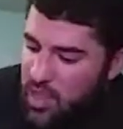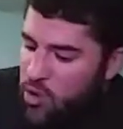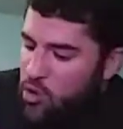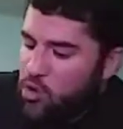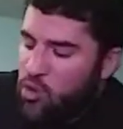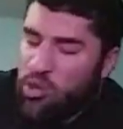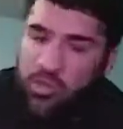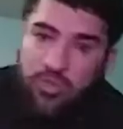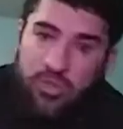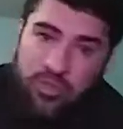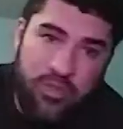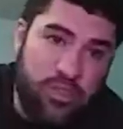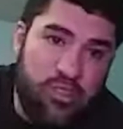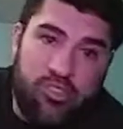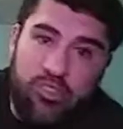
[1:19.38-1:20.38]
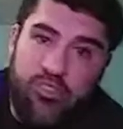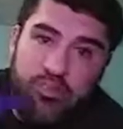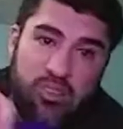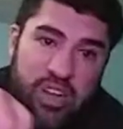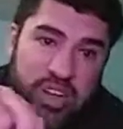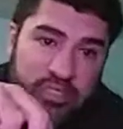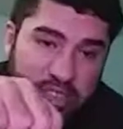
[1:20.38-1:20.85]
or we're do
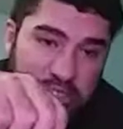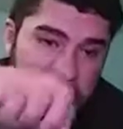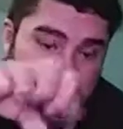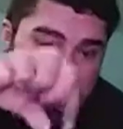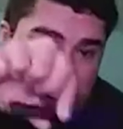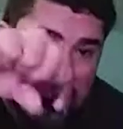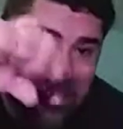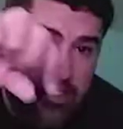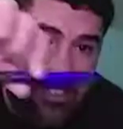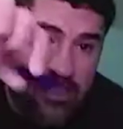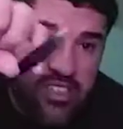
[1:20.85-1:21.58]
whatever, you know.